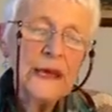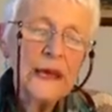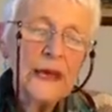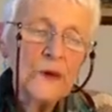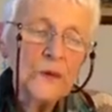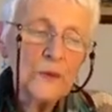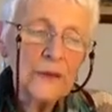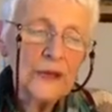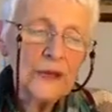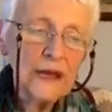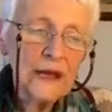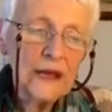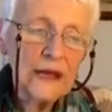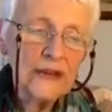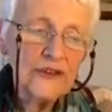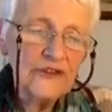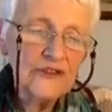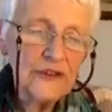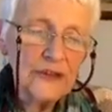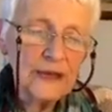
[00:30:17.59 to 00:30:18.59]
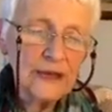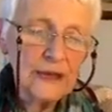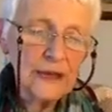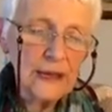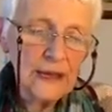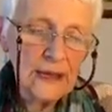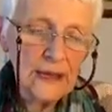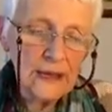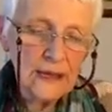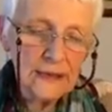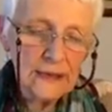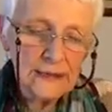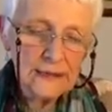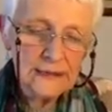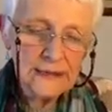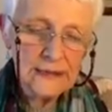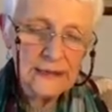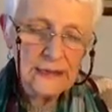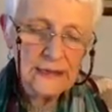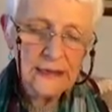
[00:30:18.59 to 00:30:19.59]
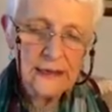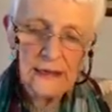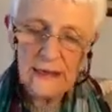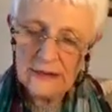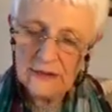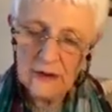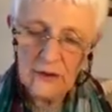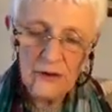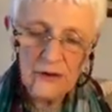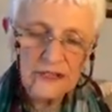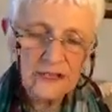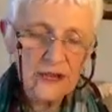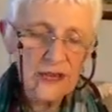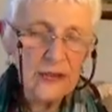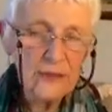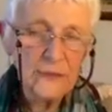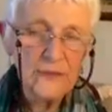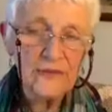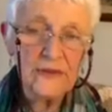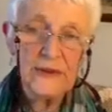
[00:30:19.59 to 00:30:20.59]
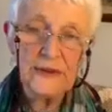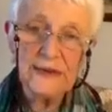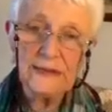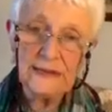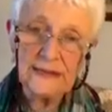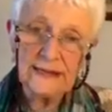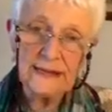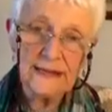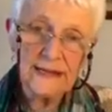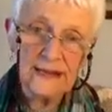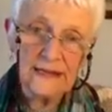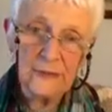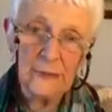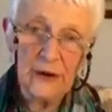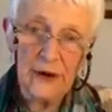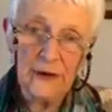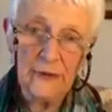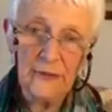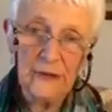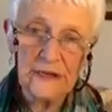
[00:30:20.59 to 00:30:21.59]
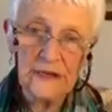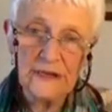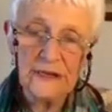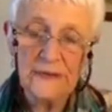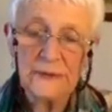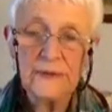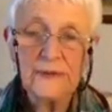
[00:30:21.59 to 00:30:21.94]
We actually say at all times that it is an experiment.